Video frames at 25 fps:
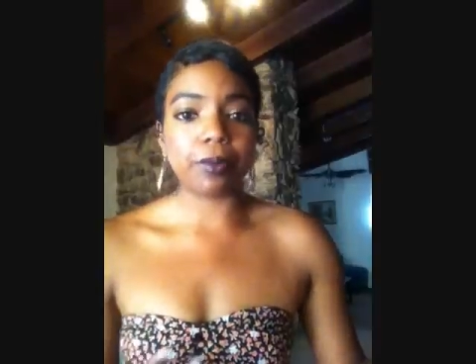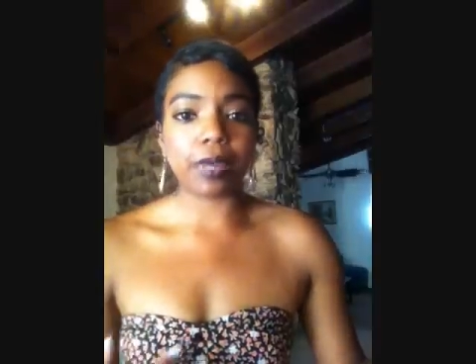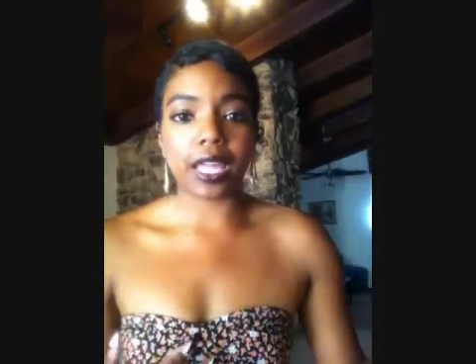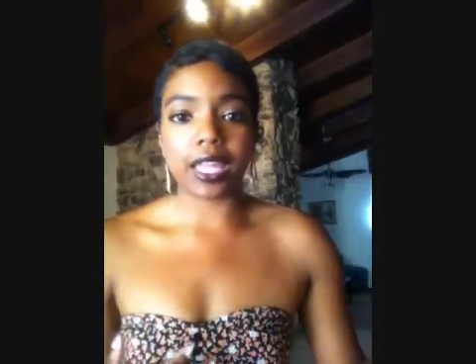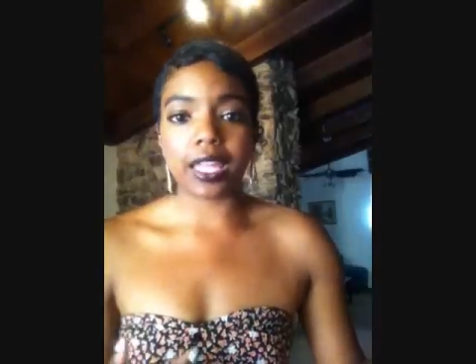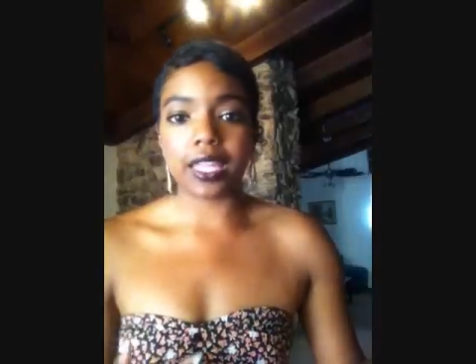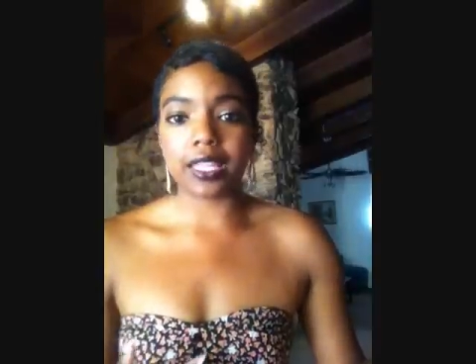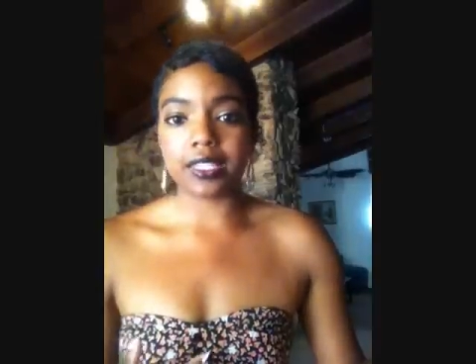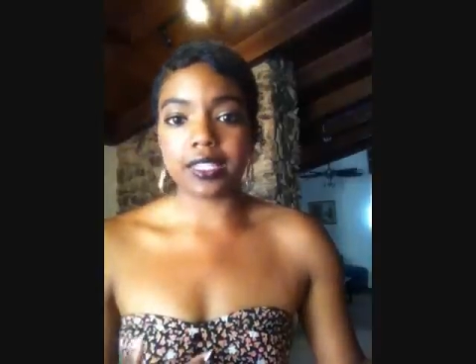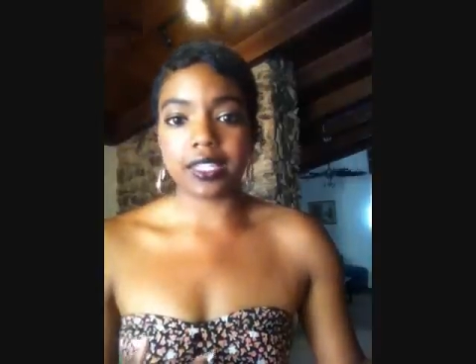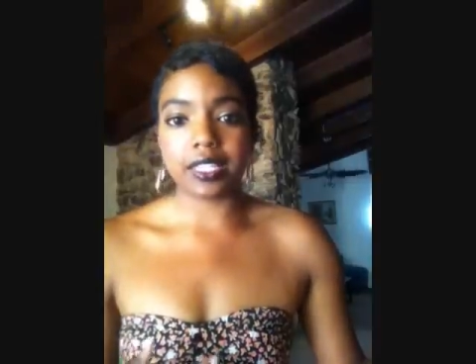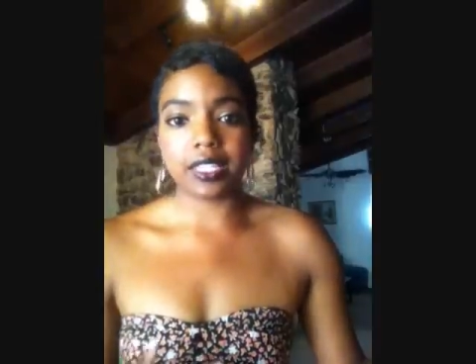
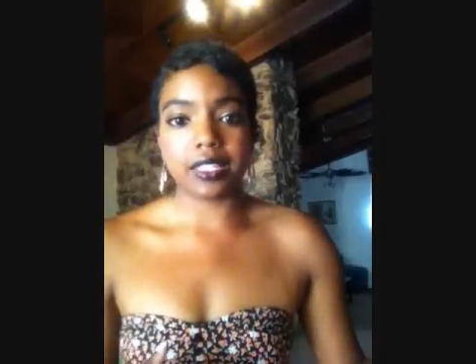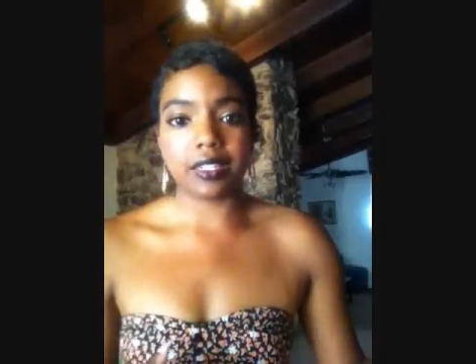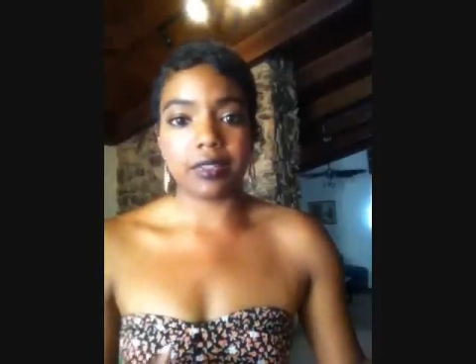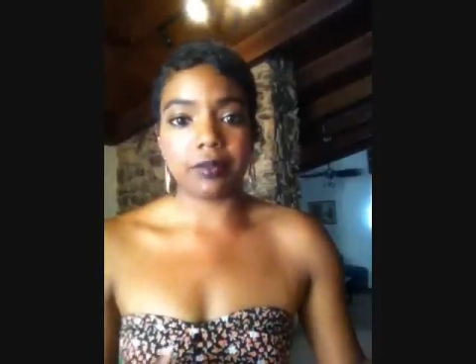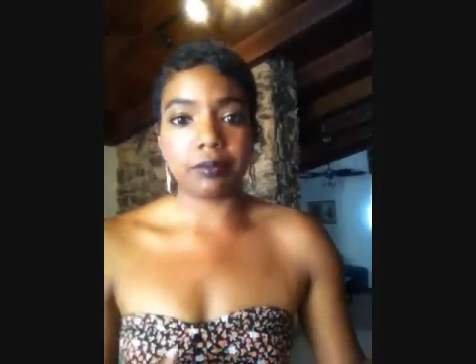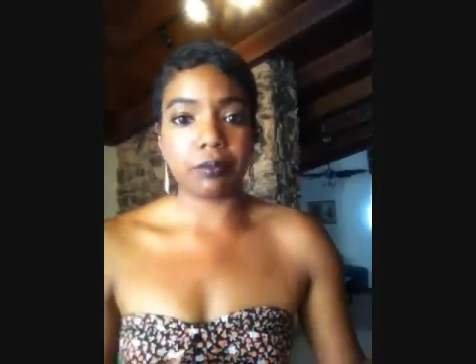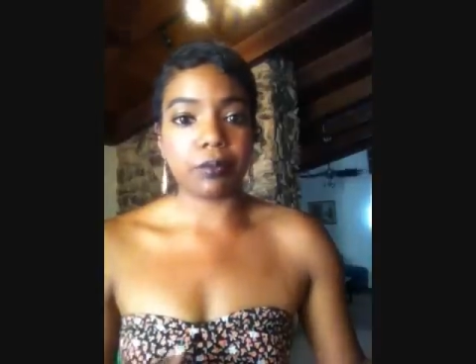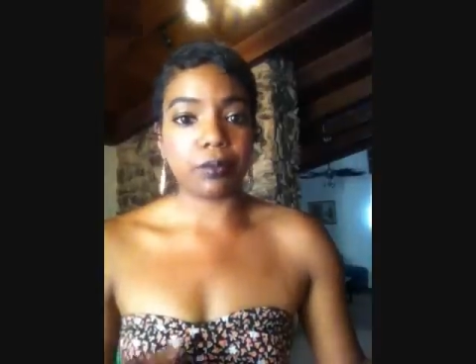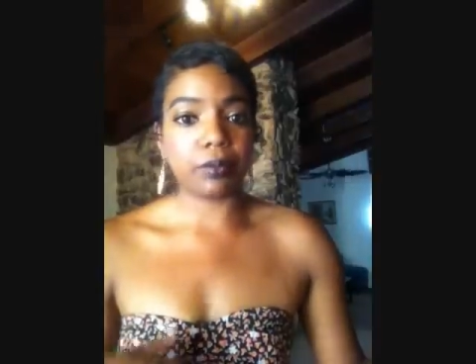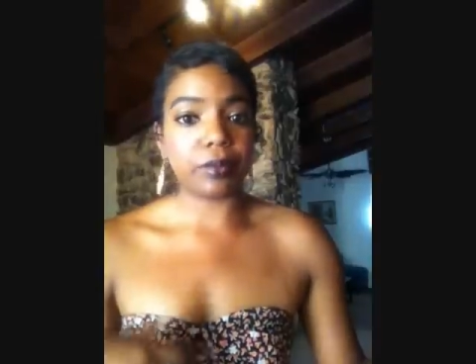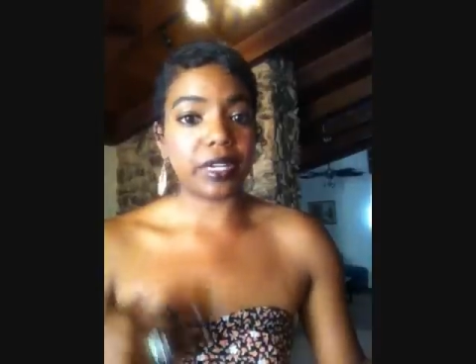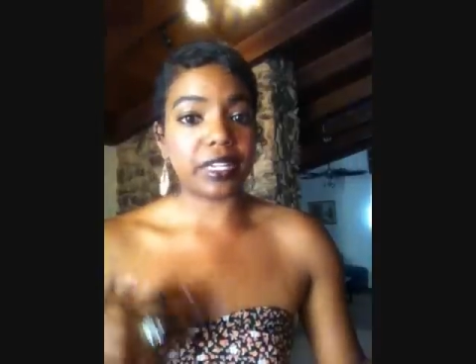
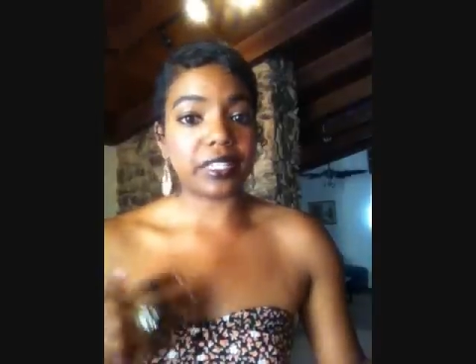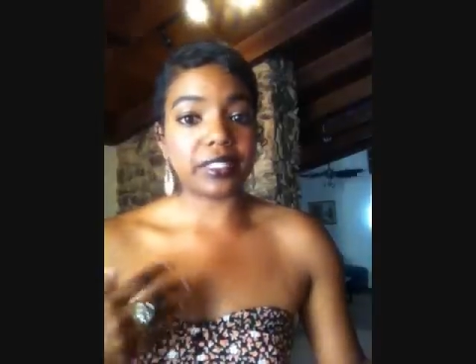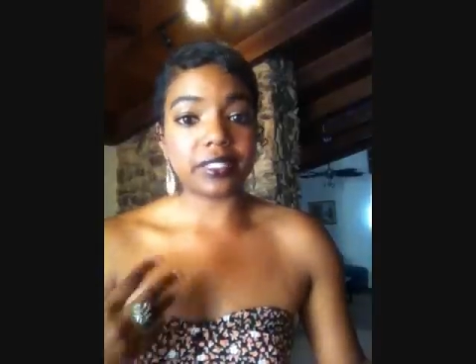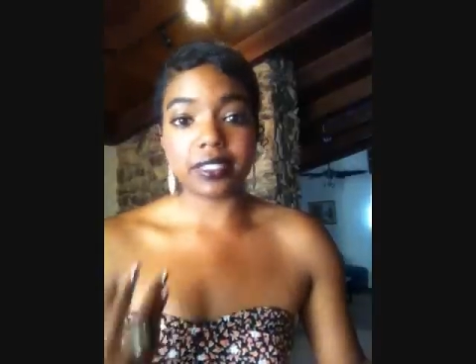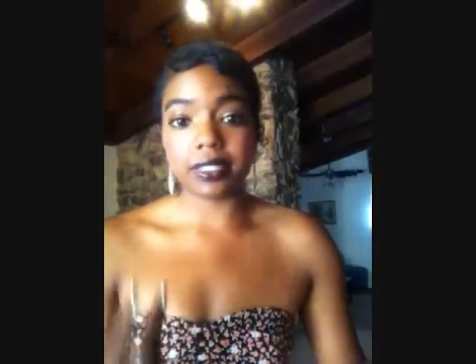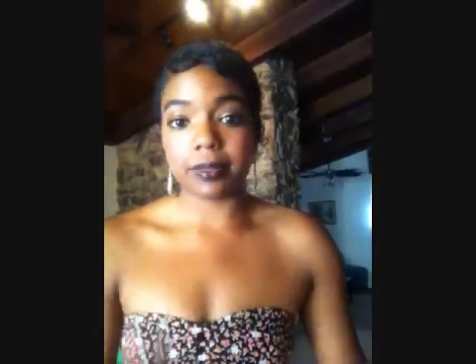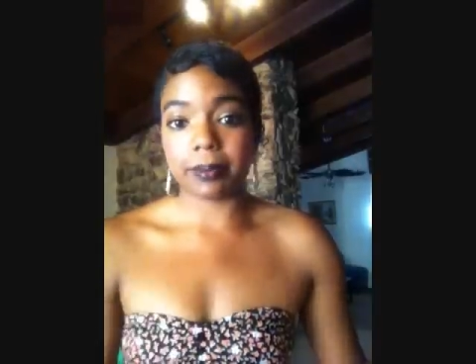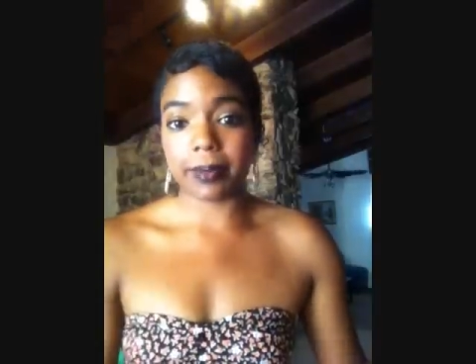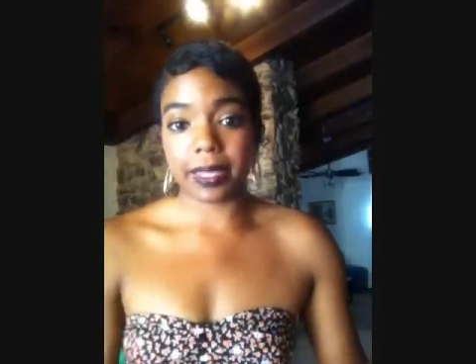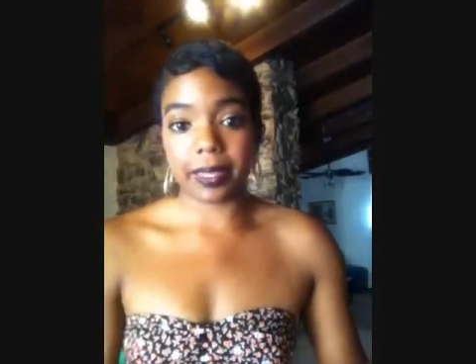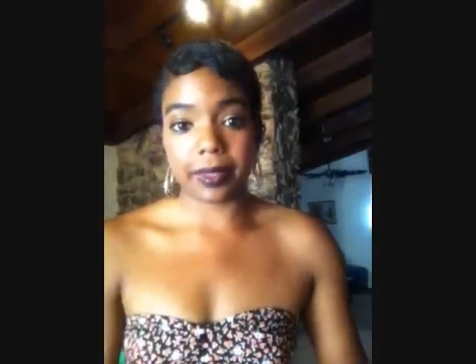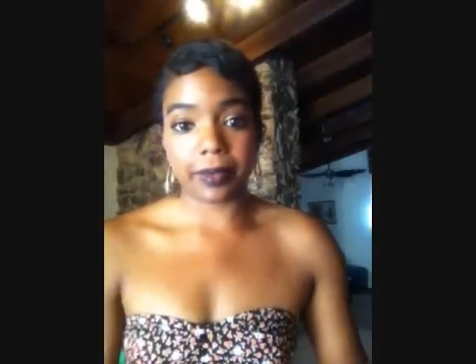biotin
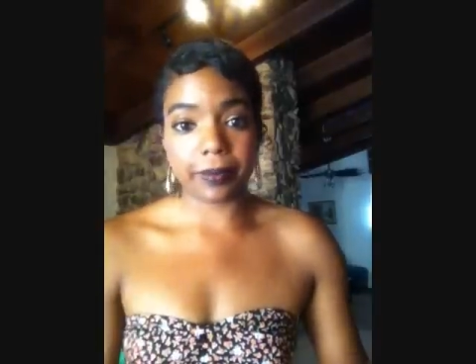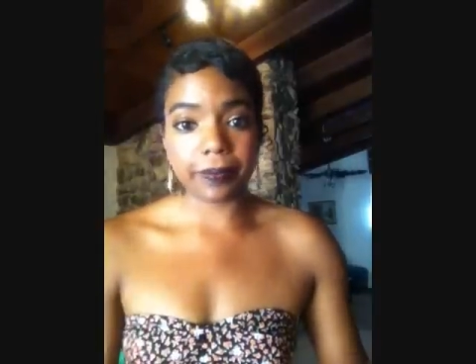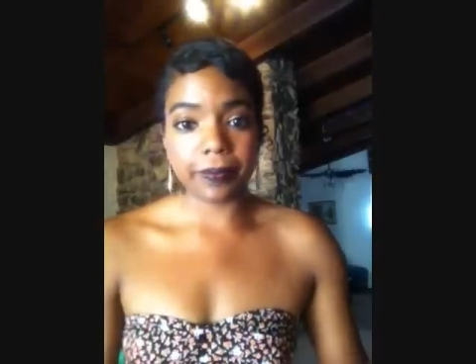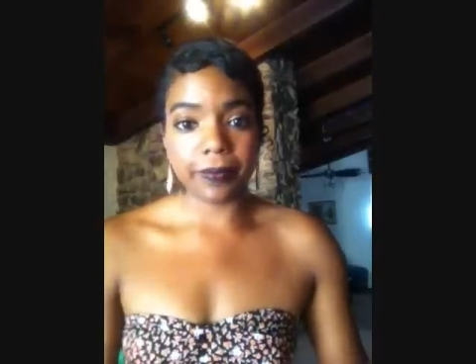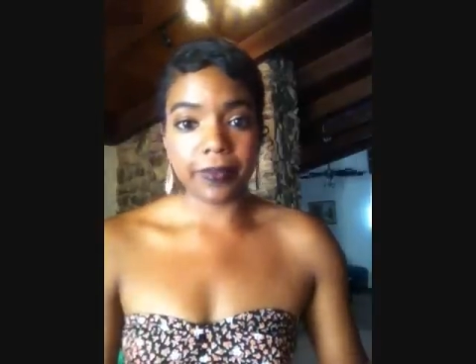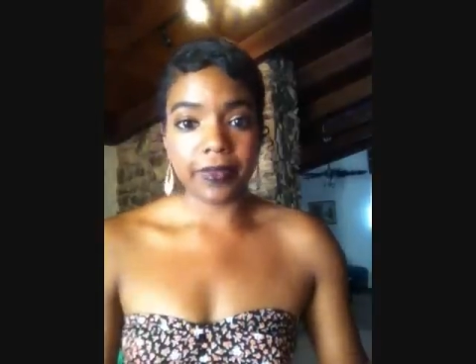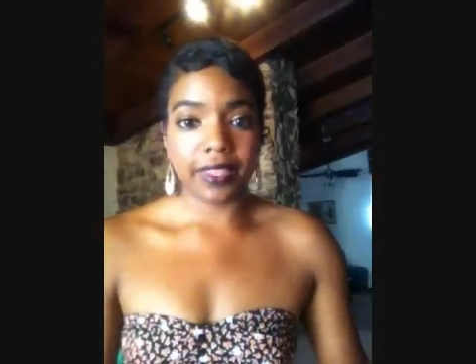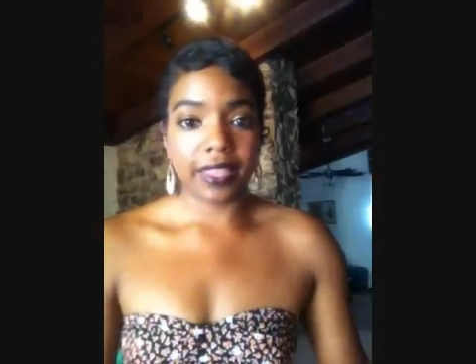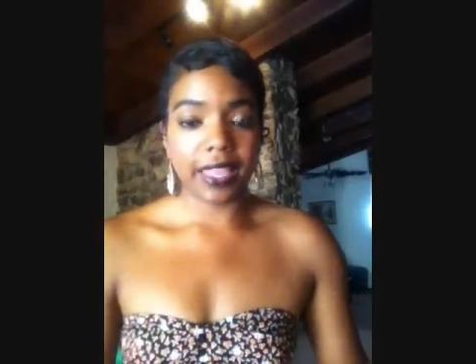breaks them out.